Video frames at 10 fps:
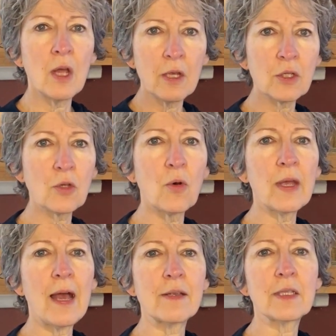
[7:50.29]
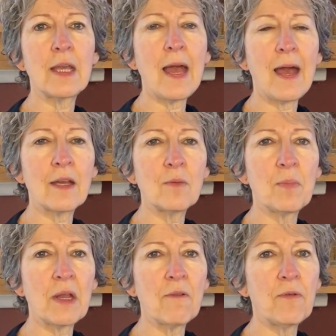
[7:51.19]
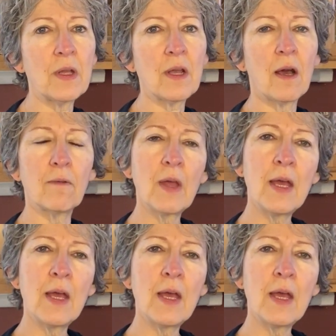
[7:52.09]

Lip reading: Soy has the added benefit of